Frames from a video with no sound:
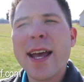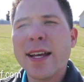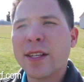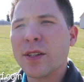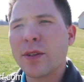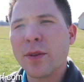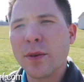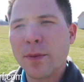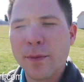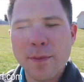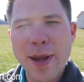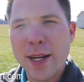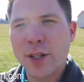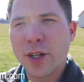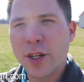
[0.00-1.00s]
So
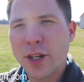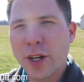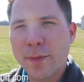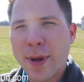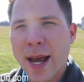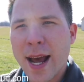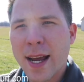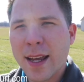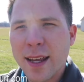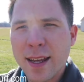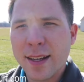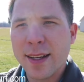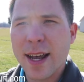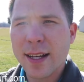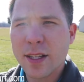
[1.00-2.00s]
make sure you're
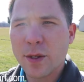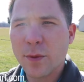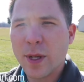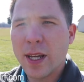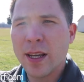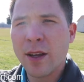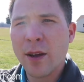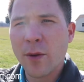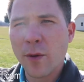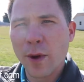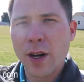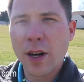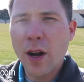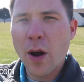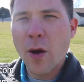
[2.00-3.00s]
back next week. We're
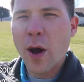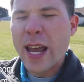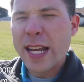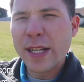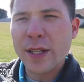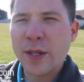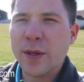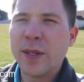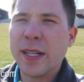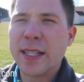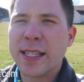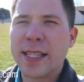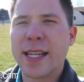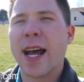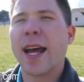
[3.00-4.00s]
gonna go into the
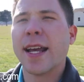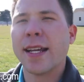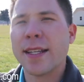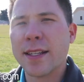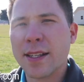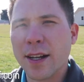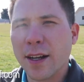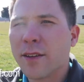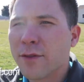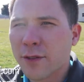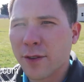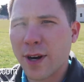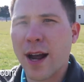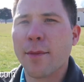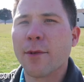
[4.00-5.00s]
science of
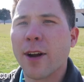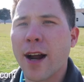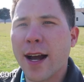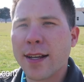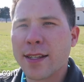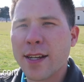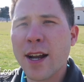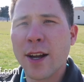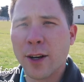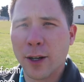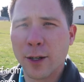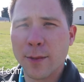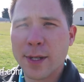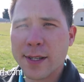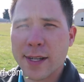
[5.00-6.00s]
crabgrass
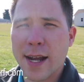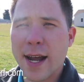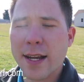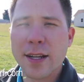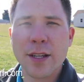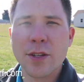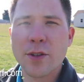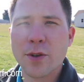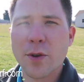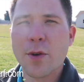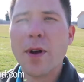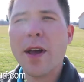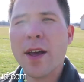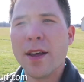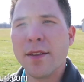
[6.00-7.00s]
herbicide control.
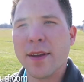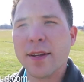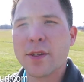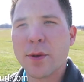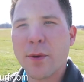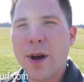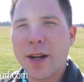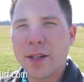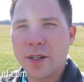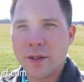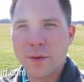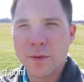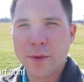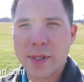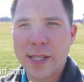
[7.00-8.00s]
Thanks for
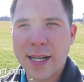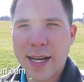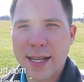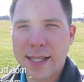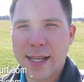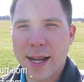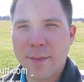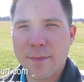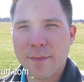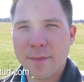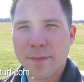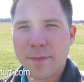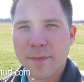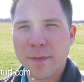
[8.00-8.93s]
watching. We'll see you next time.